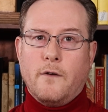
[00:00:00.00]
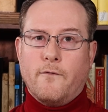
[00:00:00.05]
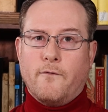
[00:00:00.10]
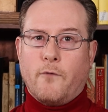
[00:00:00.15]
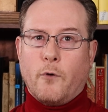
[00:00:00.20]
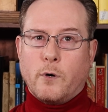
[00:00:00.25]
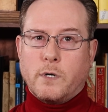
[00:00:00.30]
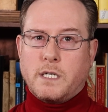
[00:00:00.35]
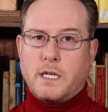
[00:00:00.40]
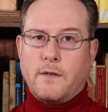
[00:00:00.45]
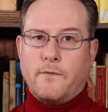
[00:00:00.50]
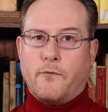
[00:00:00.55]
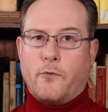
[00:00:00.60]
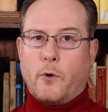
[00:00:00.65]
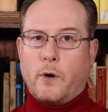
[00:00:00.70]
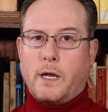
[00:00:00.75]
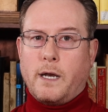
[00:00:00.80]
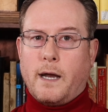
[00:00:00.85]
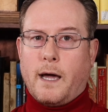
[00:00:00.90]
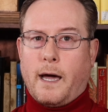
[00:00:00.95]

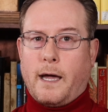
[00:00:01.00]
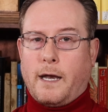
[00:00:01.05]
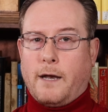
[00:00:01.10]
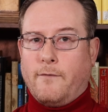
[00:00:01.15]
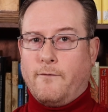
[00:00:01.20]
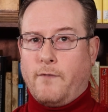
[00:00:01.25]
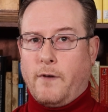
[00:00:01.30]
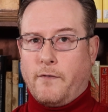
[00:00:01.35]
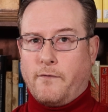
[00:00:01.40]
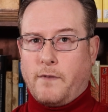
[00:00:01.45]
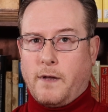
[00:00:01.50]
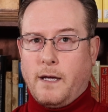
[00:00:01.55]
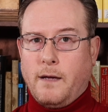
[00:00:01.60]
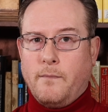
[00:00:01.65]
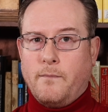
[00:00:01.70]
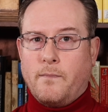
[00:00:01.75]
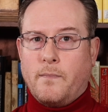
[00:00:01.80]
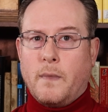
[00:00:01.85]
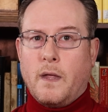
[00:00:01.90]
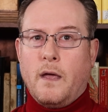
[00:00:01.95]
1449 and
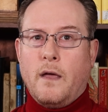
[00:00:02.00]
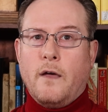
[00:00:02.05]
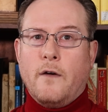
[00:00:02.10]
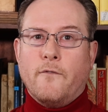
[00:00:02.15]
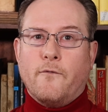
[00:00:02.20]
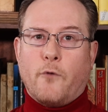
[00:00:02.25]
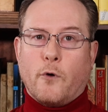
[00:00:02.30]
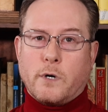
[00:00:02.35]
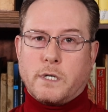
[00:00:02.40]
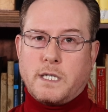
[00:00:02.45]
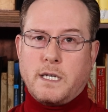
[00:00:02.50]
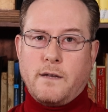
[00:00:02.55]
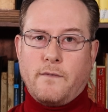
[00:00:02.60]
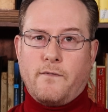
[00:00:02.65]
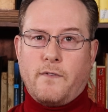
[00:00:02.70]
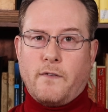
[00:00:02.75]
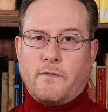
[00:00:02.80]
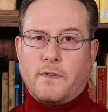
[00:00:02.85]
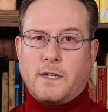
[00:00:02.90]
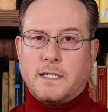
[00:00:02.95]
50,
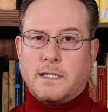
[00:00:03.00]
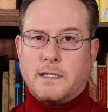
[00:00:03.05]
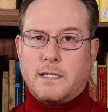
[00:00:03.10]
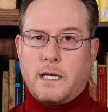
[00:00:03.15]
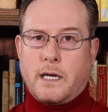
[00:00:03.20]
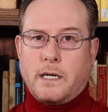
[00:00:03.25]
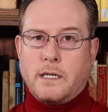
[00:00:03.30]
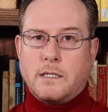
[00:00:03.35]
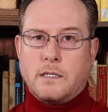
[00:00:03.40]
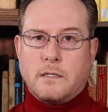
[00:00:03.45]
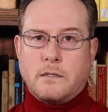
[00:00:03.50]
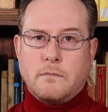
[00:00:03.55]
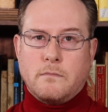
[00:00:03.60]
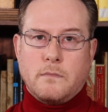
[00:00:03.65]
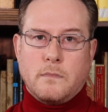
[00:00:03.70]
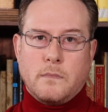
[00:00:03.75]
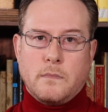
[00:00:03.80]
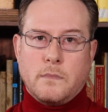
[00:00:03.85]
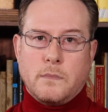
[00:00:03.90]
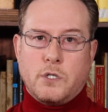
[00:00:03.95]
1456,
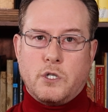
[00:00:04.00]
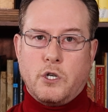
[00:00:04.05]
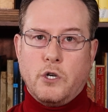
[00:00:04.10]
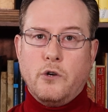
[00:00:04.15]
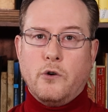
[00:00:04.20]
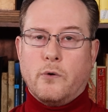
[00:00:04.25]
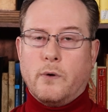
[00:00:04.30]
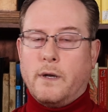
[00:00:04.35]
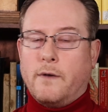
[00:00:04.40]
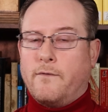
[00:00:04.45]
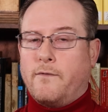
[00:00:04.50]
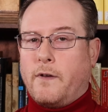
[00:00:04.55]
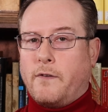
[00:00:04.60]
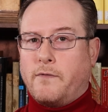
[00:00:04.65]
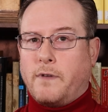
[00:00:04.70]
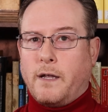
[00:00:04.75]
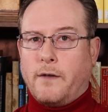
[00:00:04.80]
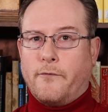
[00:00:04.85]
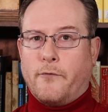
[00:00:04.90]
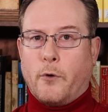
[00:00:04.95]
2 in
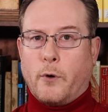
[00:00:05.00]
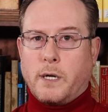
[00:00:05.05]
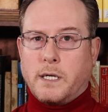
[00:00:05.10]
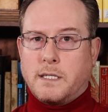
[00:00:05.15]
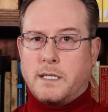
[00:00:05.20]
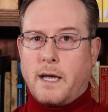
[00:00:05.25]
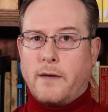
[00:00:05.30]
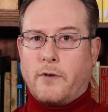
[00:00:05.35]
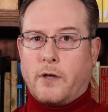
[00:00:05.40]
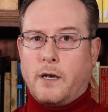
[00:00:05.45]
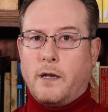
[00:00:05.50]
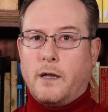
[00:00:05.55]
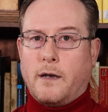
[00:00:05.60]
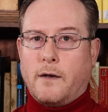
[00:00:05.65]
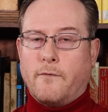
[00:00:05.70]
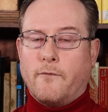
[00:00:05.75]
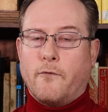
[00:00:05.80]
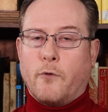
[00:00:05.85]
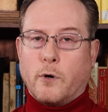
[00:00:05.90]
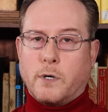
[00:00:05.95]
1547
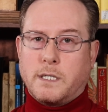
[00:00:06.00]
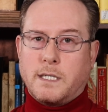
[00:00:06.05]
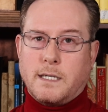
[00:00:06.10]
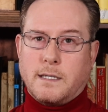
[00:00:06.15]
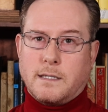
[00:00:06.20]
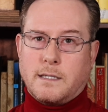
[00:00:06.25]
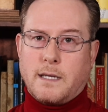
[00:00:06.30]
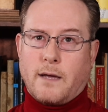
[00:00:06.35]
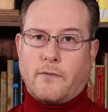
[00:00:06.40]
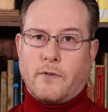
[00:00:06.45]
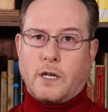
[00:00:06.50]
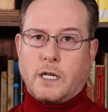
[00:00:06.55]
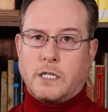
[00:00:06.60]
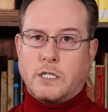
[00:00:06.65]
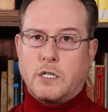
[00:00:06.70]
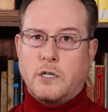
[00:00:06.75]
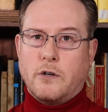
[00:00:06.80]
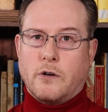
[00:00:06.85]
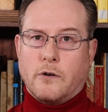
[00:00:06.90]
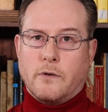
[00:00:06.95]
and
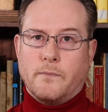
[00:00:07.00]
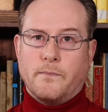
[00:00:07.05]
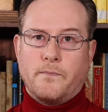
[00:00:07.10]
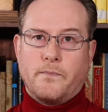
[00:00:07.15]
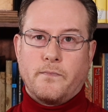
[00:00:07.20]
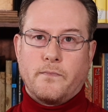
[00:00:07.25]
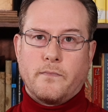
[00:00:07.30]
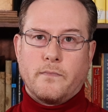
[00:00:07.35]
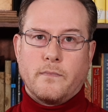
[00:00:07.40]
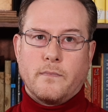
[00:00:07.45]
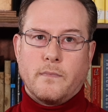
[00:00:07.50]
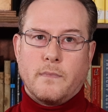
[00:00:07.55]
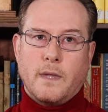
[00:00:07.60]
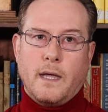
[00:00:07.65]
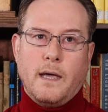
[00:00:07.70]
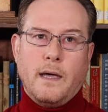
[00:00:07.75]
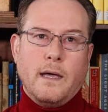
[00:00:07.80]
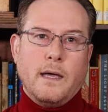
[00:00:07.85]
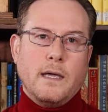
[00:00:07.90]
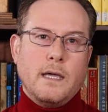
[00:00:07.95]
1472.
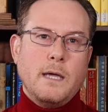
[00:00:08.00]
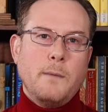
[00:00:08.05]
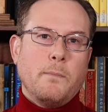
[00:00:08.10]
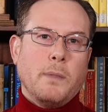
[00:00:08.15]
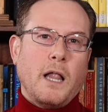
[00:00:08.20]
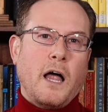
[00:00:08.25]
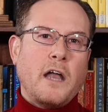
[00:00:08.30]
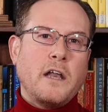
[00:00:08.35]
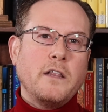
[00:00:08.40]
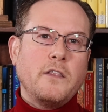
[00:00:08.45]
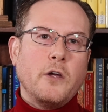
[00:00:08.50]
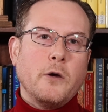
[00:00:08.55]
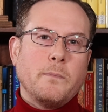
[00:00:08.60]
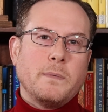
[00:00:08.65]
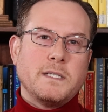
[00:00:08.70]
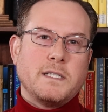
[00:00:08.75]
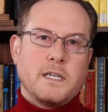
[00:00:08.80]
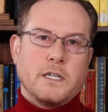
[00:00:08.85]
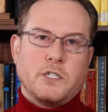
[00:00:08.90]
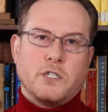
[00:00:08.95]
He plotted their
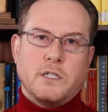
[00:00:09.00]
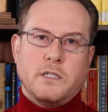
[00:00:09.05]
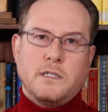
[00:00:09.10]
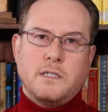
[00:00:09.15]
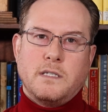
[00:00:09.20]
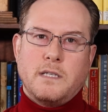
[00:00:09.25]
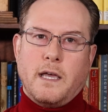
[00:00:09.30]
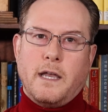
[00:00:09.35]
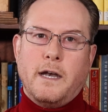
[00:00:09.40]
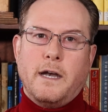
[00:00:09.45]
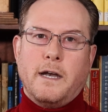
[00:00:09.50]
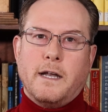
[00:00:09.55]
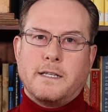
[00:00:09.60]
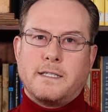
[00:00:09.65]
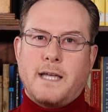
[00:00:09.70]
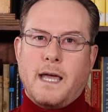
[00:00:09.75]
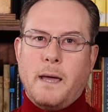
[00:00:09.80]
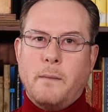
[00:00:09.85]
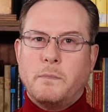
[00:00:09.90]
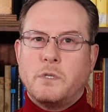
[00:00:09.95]
positions in an
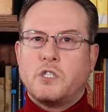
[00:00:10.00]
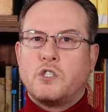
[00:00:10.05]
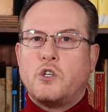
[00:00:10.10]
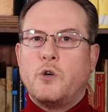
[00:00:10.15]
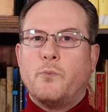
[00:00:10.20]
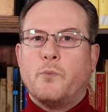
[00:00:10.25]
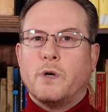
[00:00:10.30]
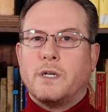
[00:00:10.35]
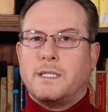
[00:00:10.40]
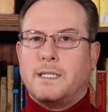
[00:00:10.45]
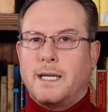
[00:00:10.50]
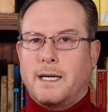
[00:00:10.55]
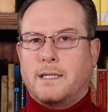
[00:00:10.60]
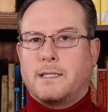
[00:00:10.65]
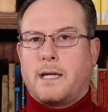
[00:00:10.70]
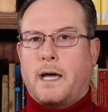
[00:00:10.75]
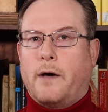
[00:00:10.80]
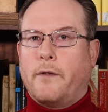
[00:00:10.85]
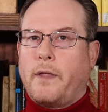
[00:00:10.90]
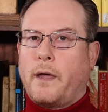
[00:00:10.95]
attempt to
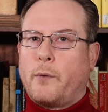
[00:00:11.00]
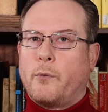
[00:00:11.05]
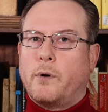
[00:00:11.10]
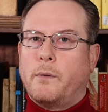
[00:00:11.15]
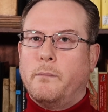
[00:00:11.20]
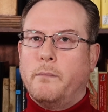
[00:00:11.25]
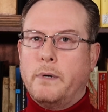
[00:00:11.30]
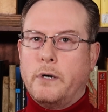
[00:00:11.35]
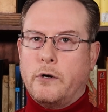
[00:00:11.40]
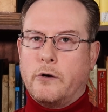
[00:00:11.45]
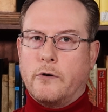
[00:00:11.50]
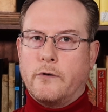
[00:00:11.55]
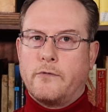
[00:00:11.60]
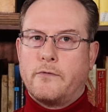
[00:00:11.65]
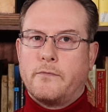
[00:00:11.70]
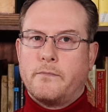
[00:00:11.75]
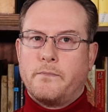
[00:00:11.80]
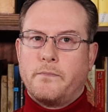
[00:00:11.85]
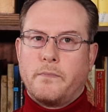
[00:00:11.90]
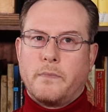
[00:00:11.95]
predict how they would move.